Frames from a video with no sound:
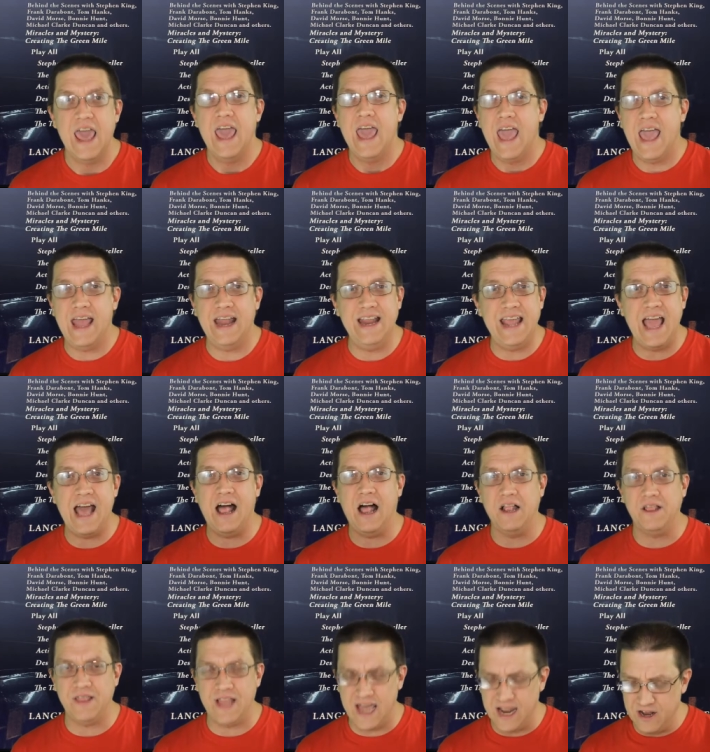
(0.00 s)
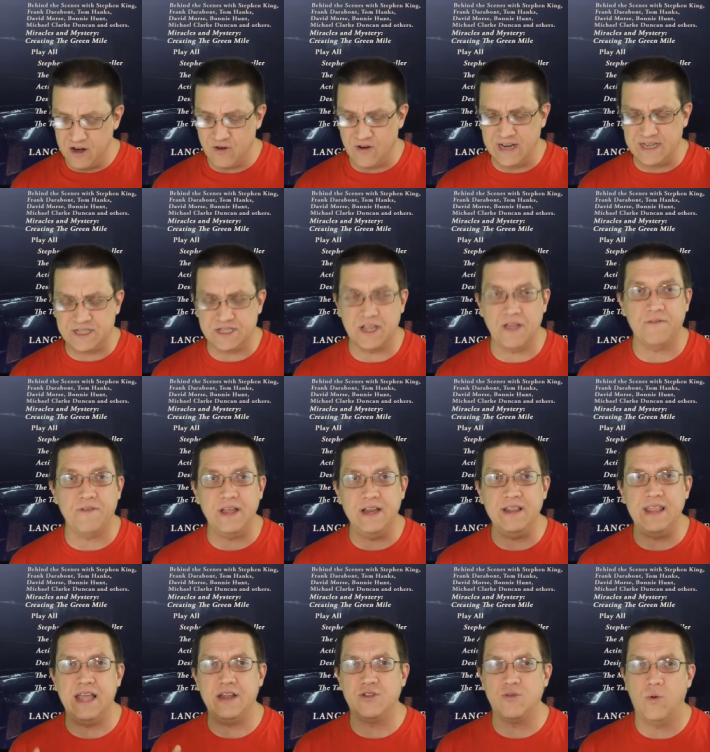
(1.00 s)
And yeah, a lot of great stuff in
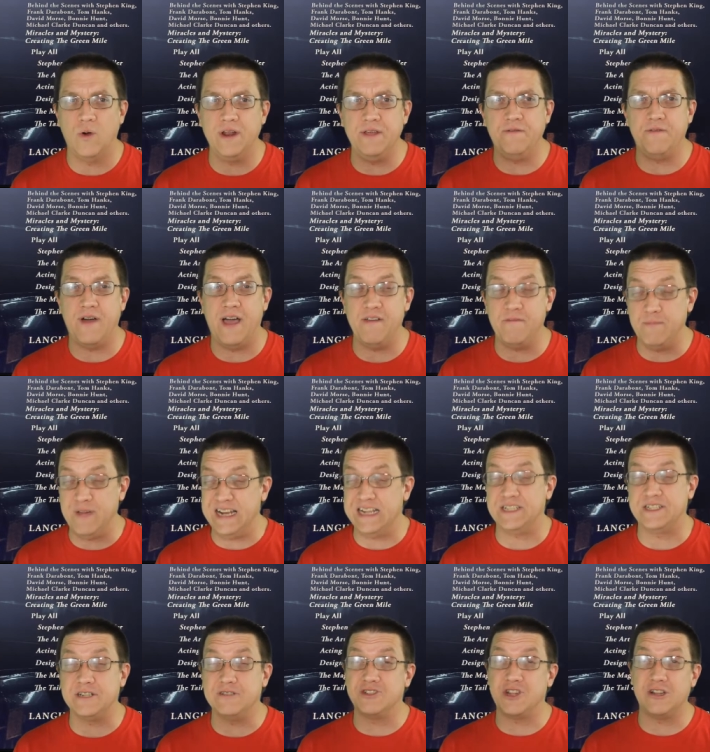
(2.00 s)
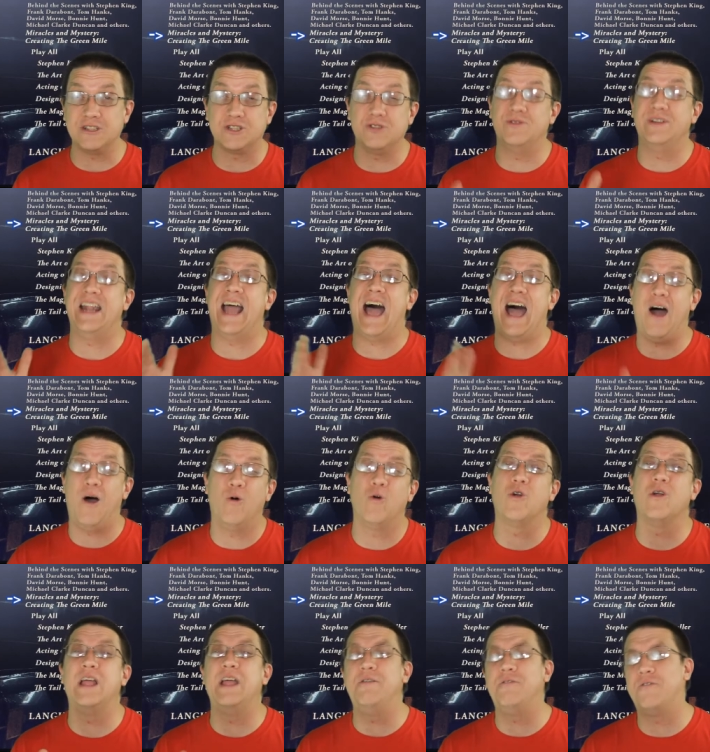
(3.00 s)
that twenty-five minutes. There's also an
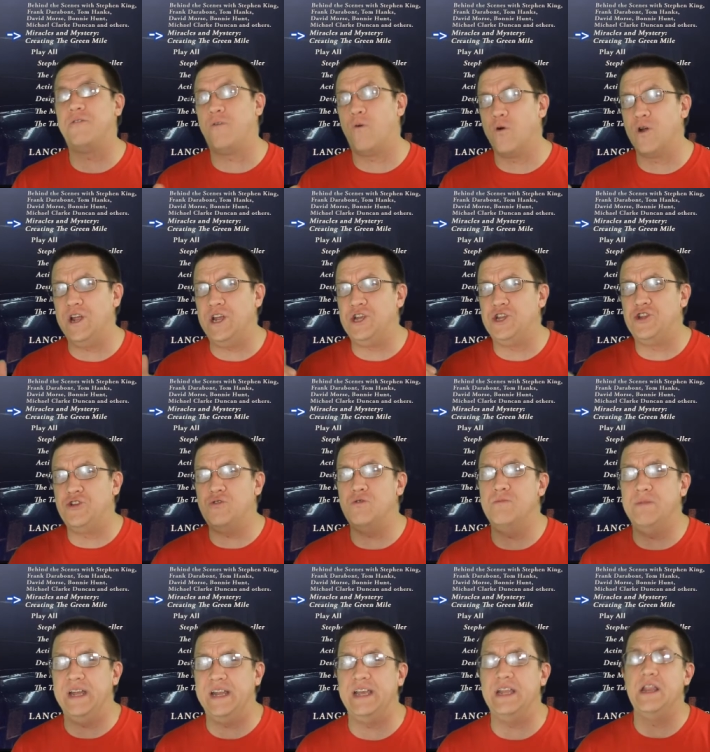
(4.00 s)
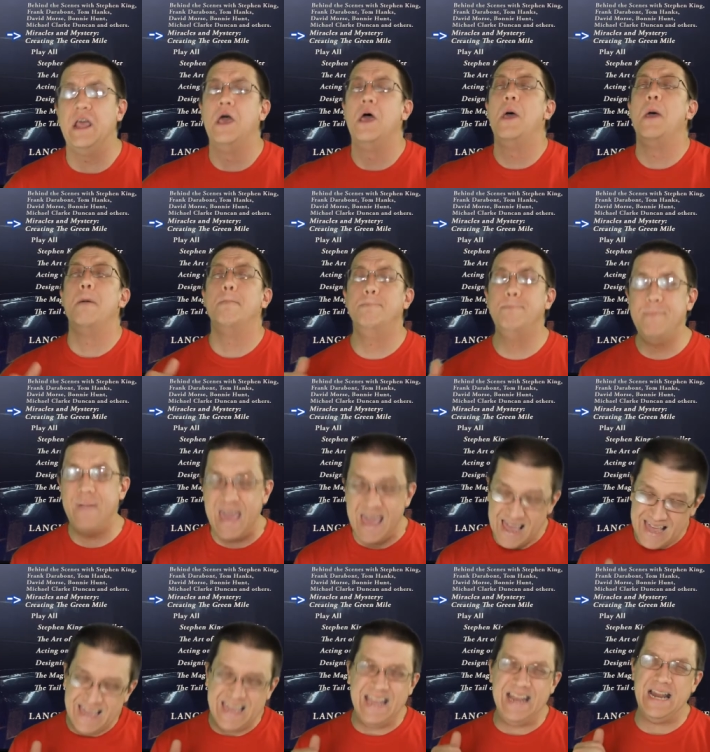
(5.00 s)
hour and forty-two minute
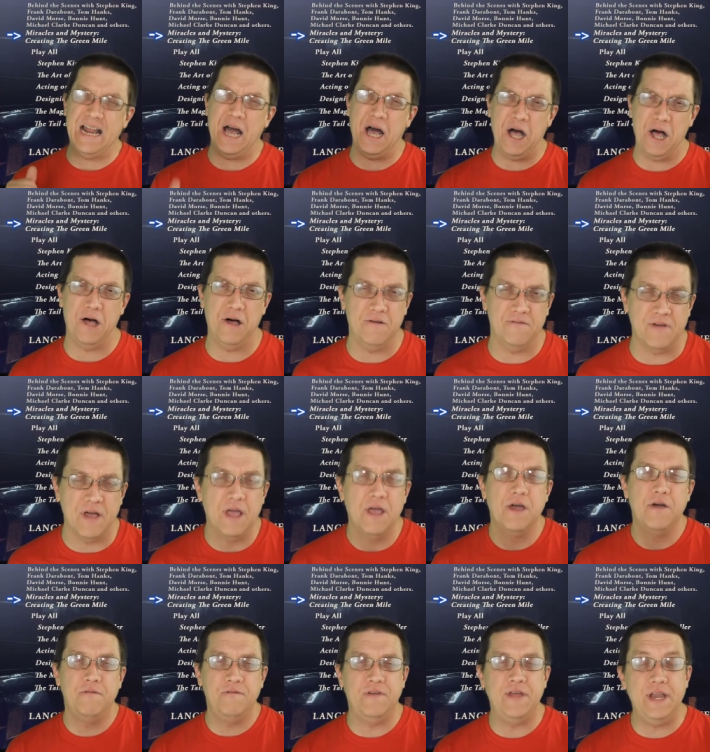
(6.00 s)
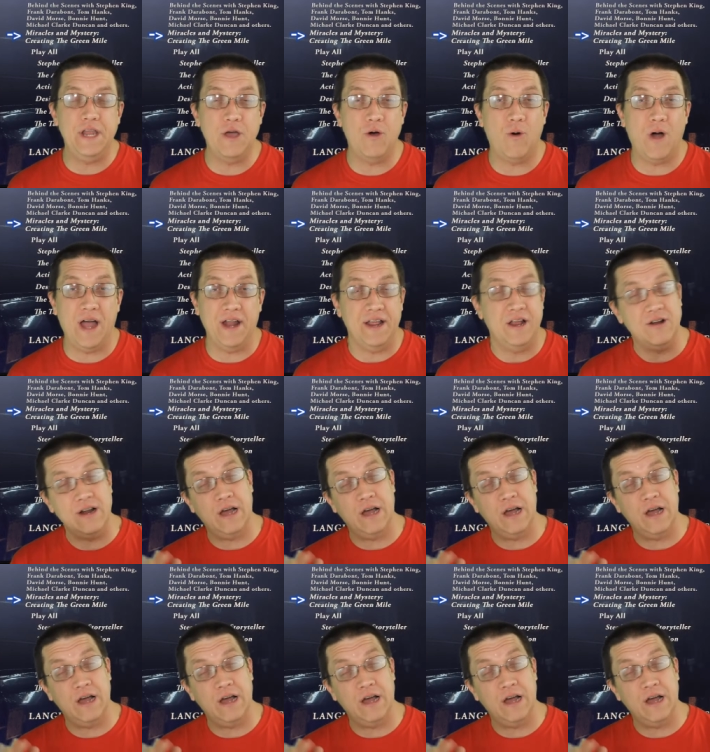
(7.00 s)
making of video on here.